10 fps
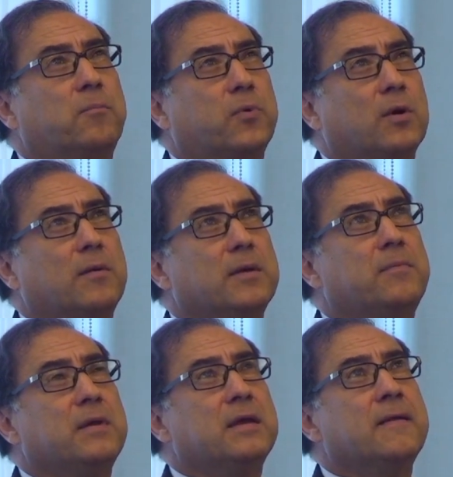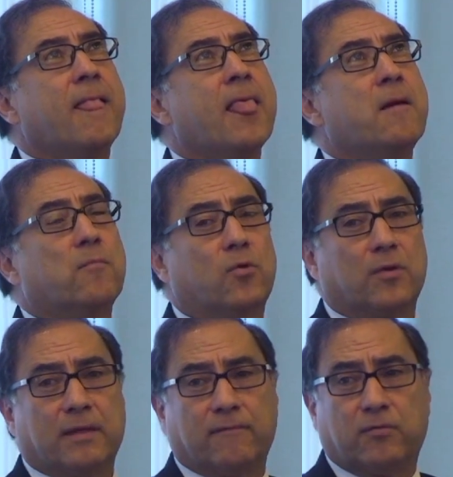probably be more
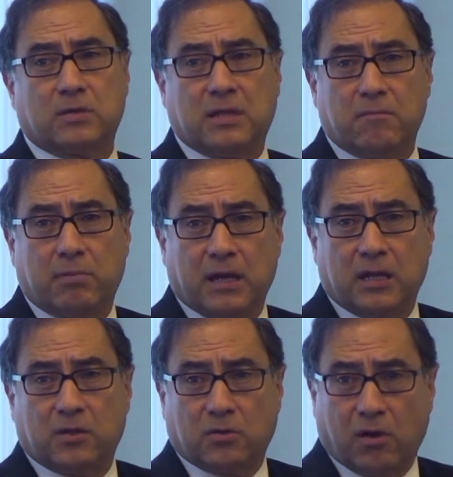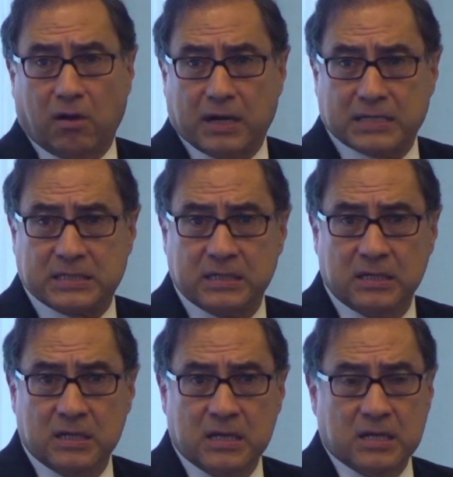than $14 billion.
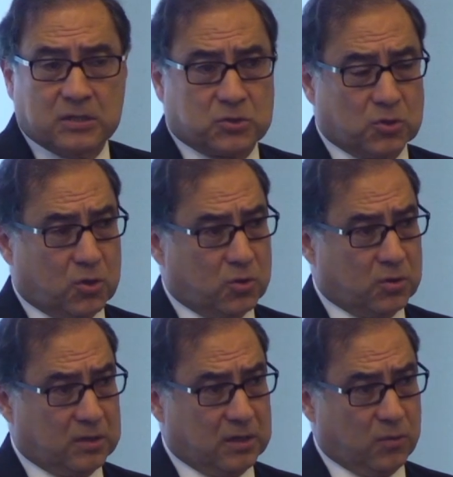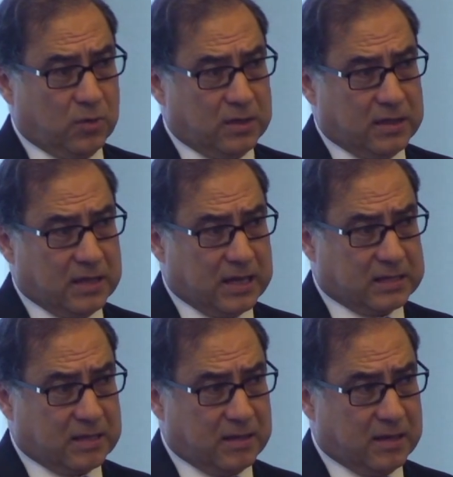So with
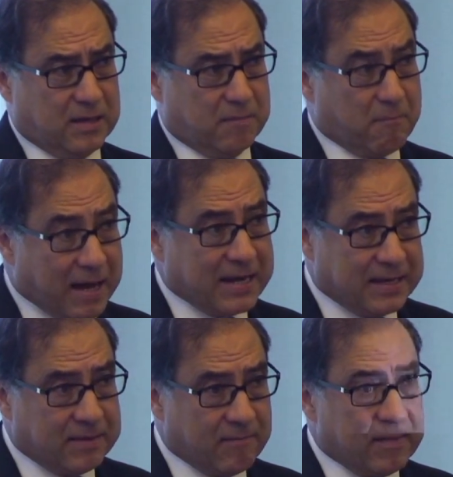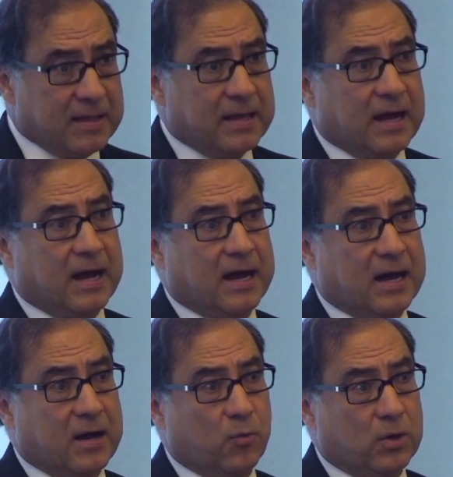that money,
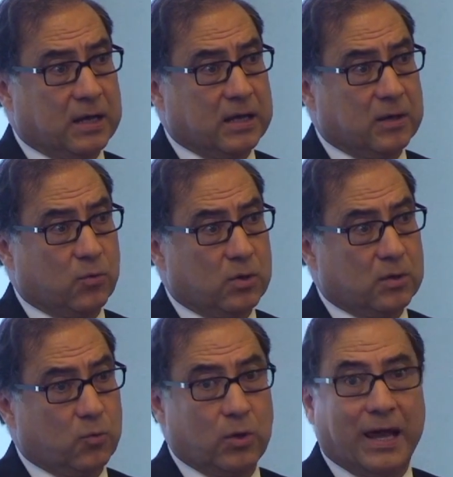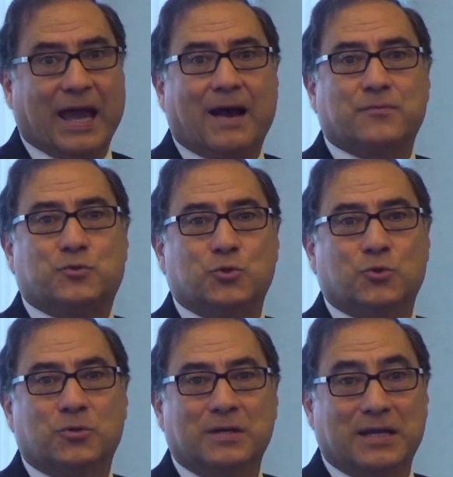we have
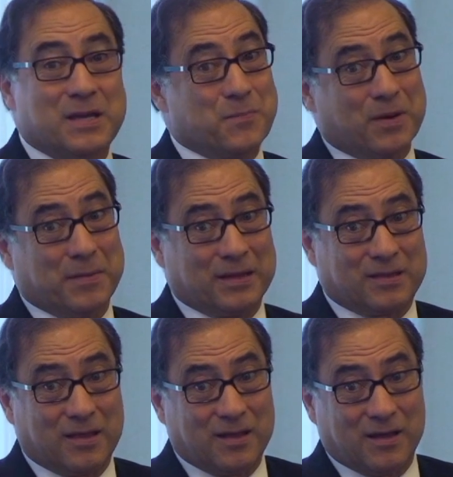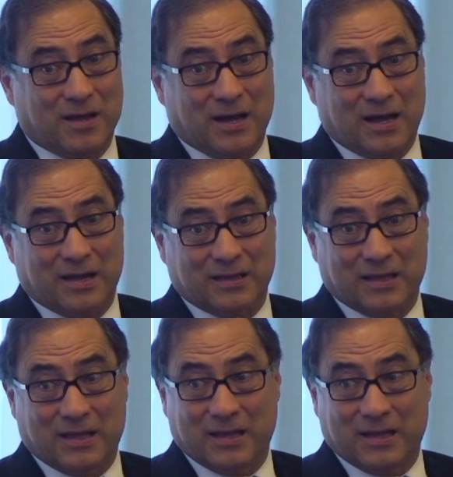to implement and